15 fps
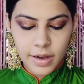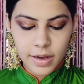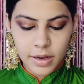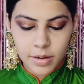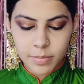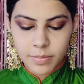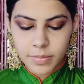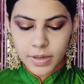
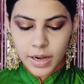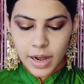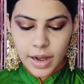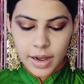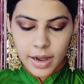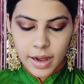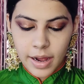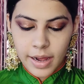Um,
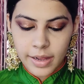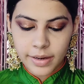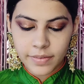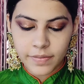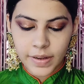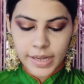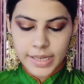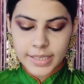I
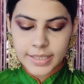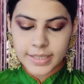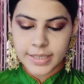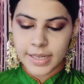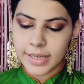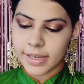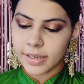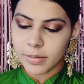advise
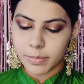taking